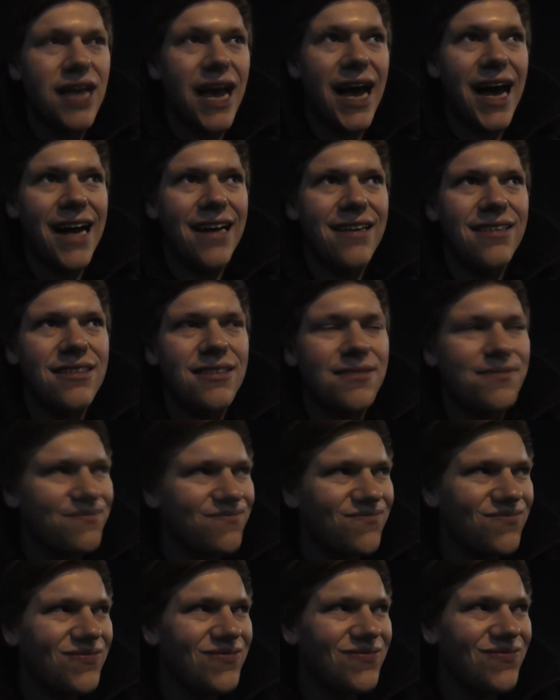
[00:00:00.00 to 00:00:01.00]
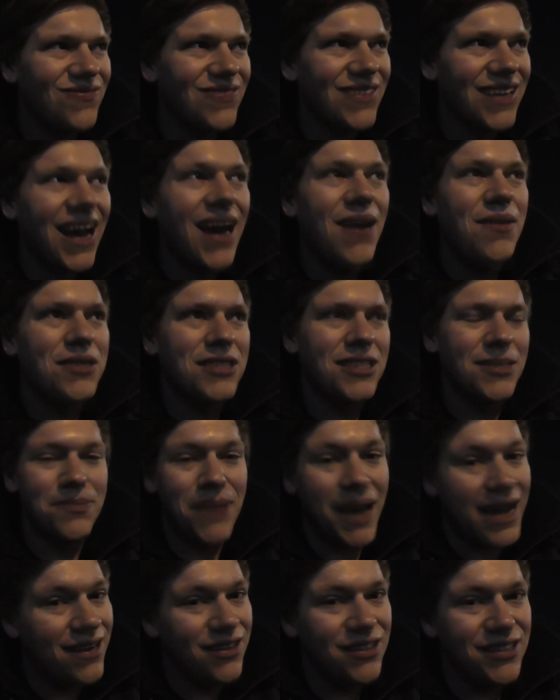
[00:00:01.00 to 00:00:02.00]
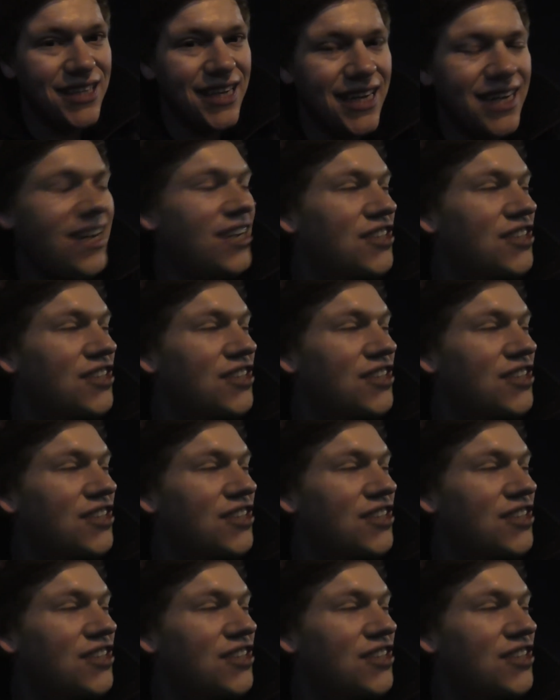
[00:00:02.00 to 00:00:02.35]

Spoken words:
and that was a bad idea.